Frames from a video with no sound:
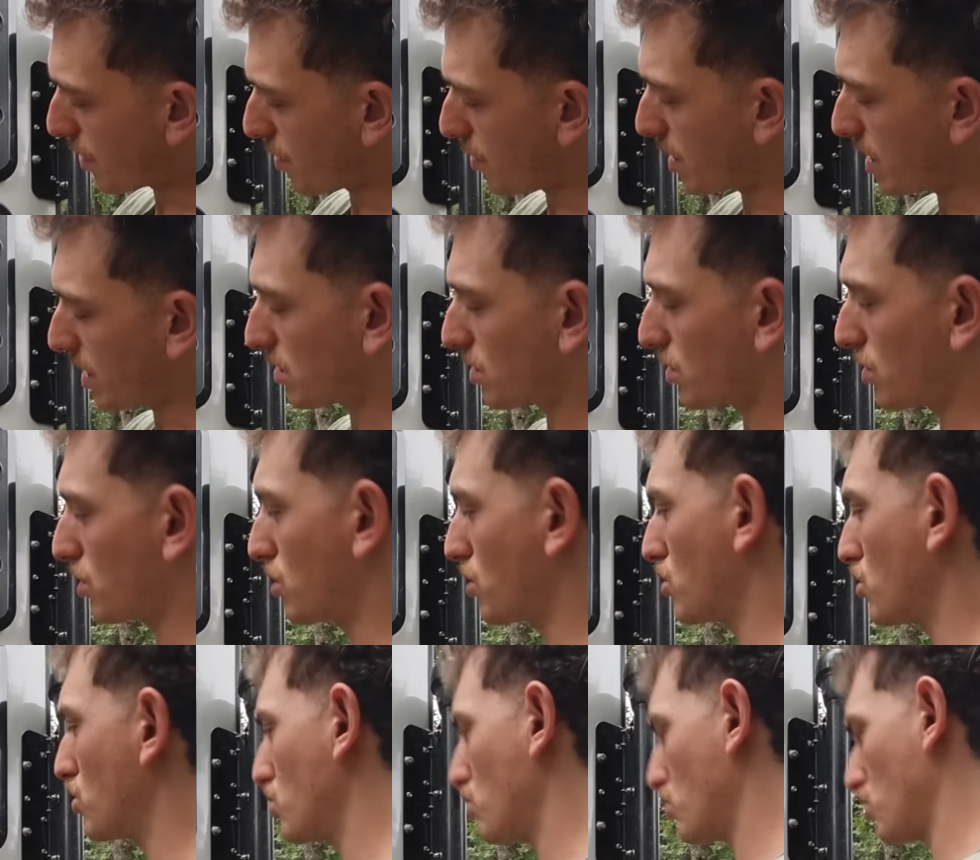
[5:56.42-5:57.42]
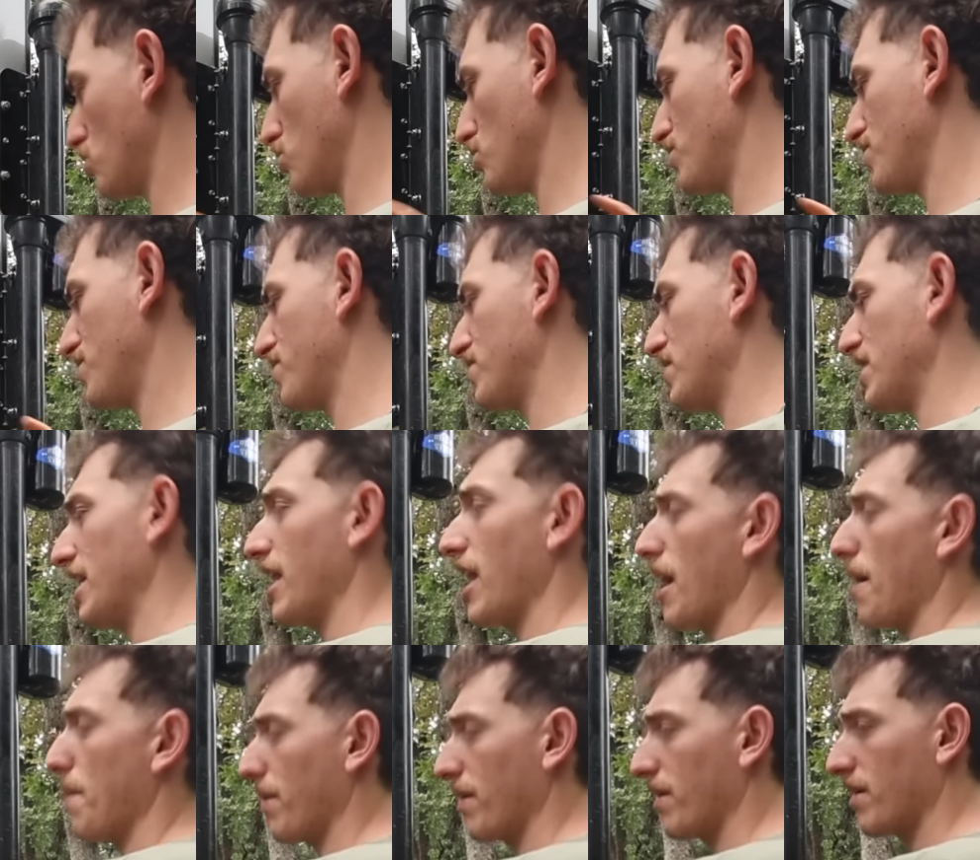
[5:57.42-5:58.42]
30 to 15
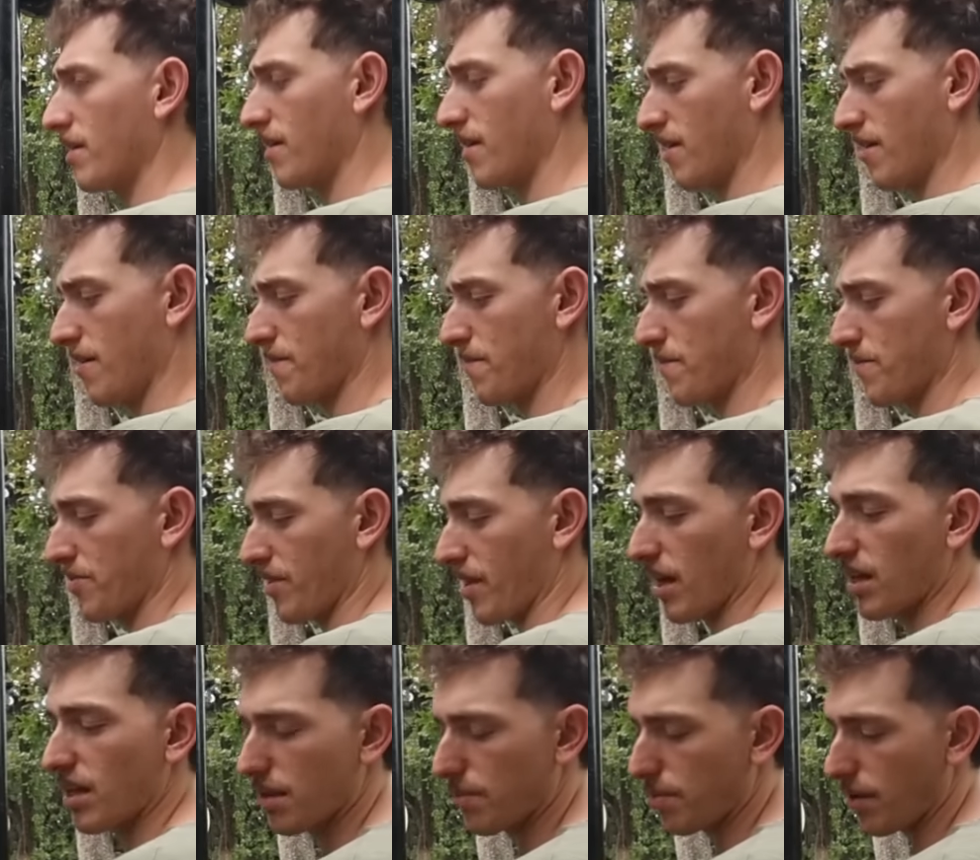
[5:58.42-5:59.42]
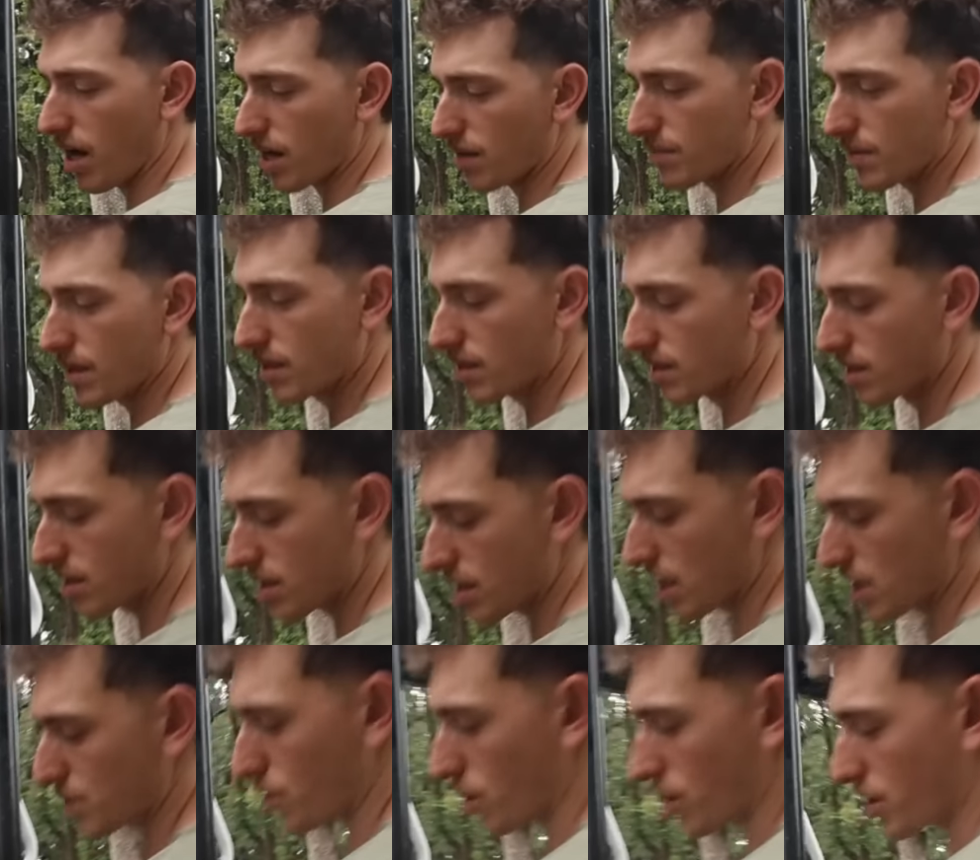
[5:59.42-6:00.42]
amp. And then the bottom
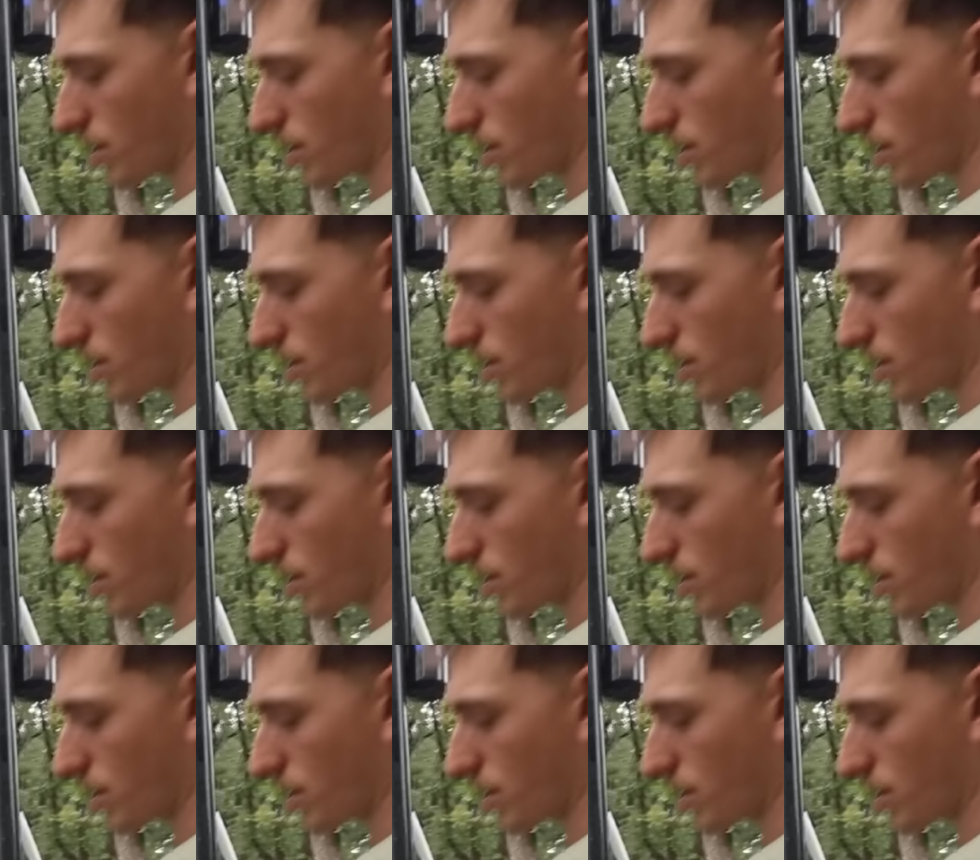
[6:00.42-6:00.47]
is where